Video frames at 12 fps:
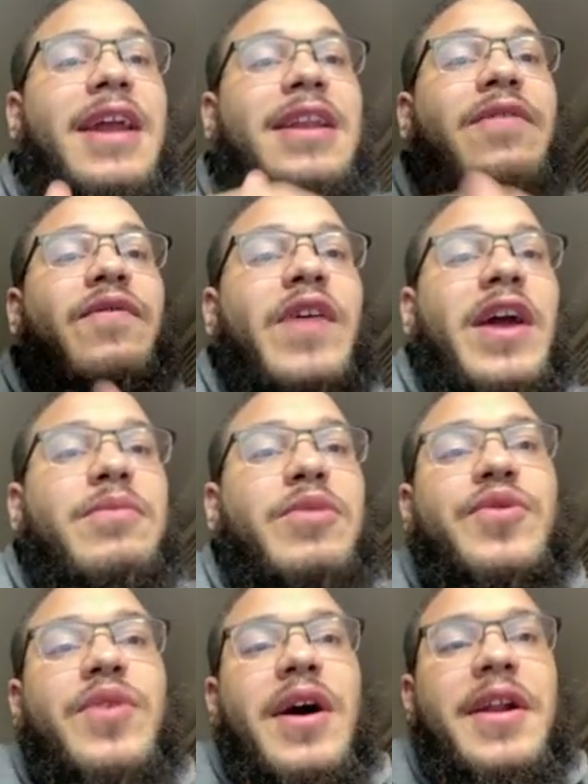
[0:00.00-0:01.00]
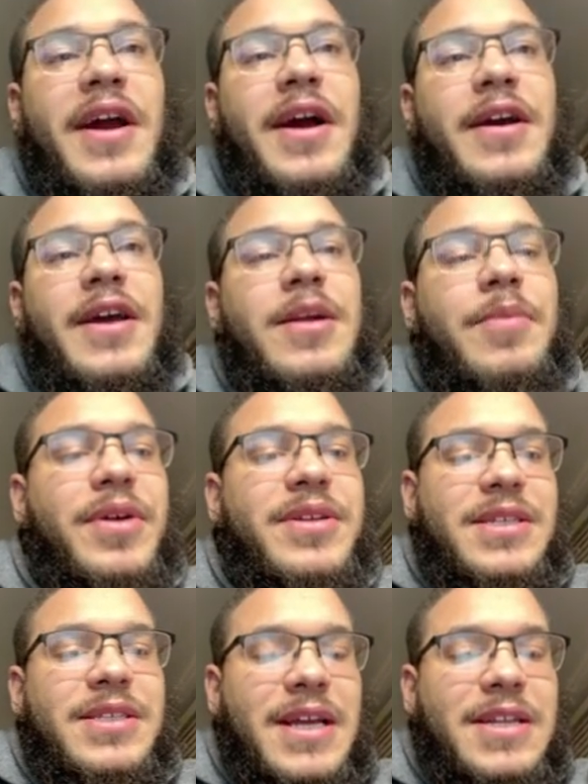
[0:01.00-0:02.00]
in the fi'l mudari', in the
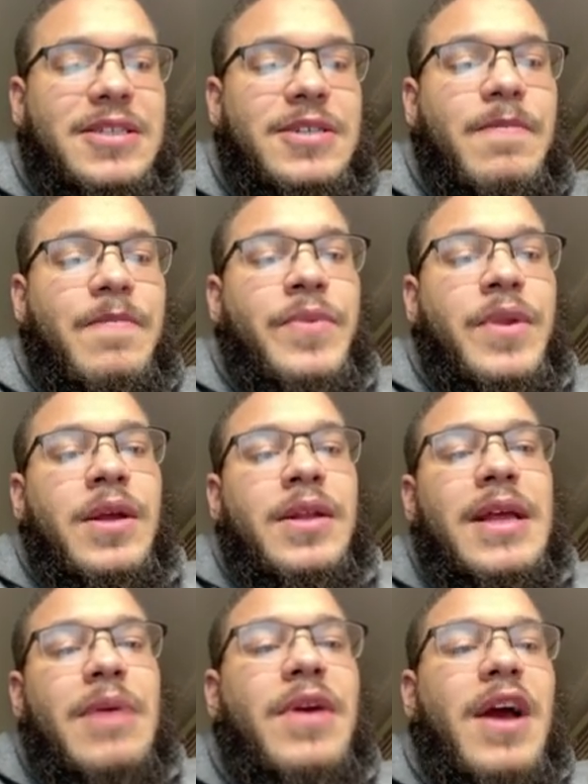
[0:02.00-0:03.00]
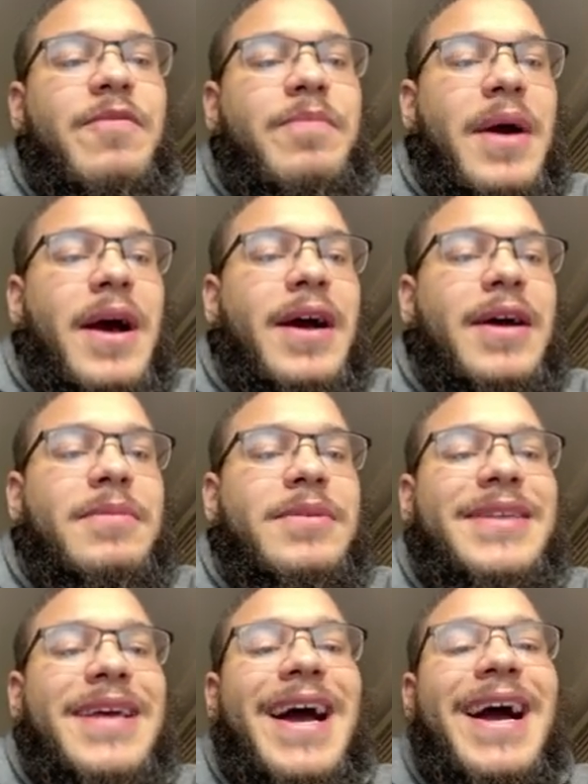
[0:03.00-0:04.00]
present tense. Then we have ba,
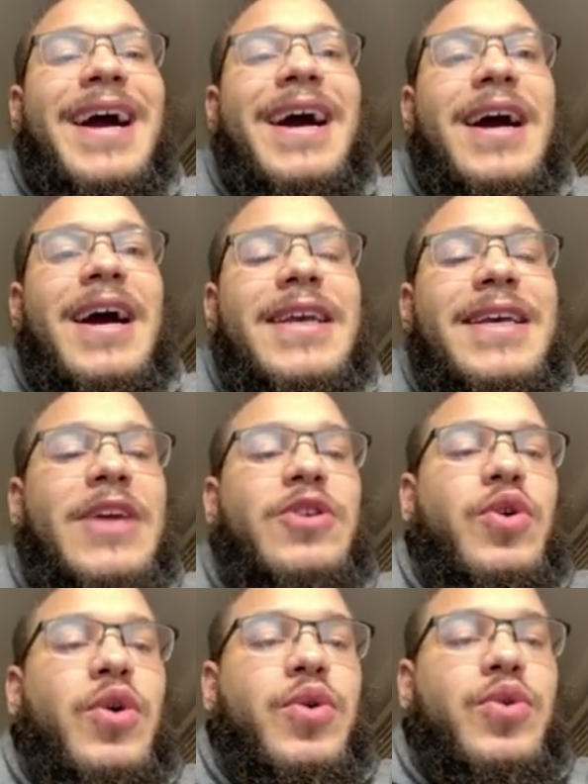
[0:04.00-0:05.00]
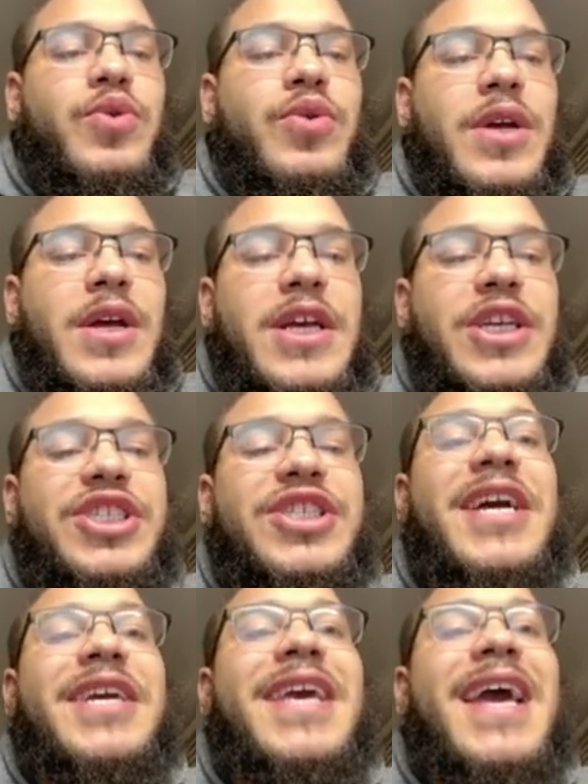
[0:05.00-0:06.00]
da'a yad'u,
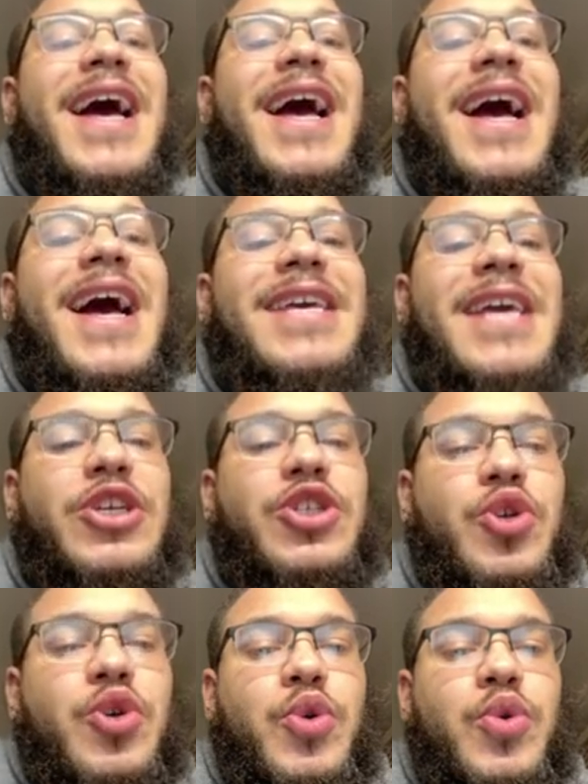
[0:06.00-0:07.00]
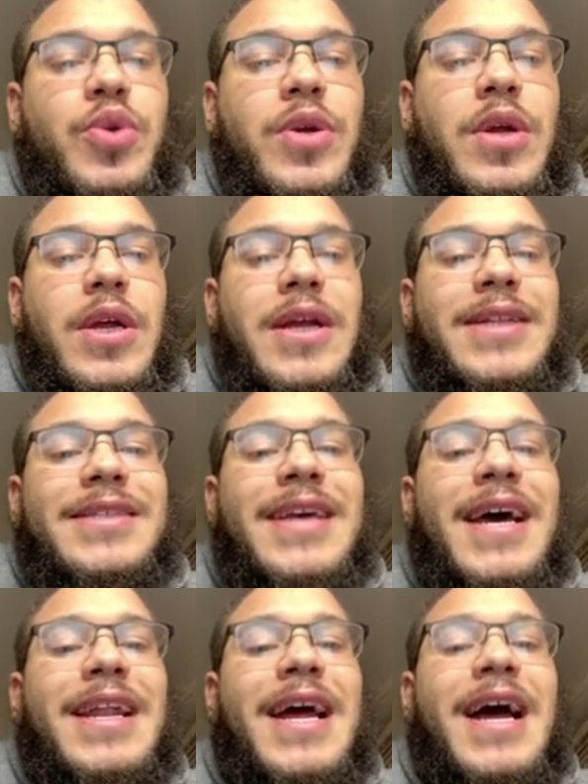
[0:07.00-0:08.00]
shaka yashku,
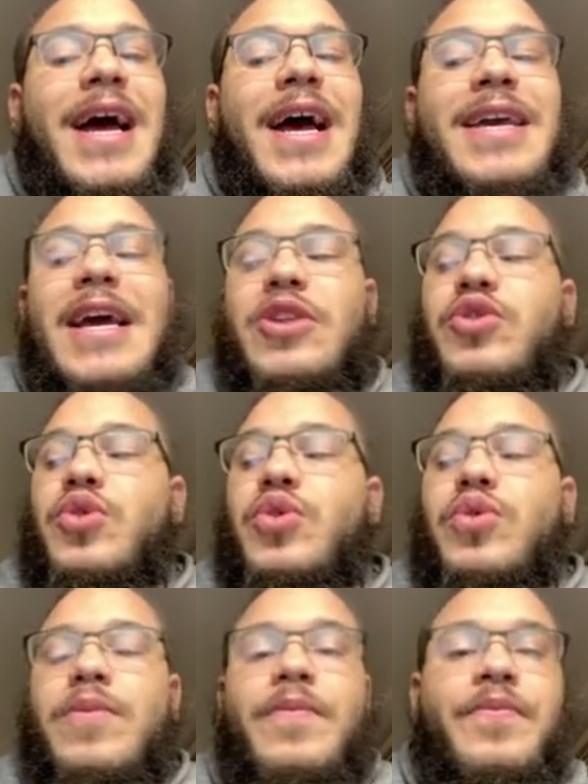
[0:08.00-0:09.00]
tala yatlu,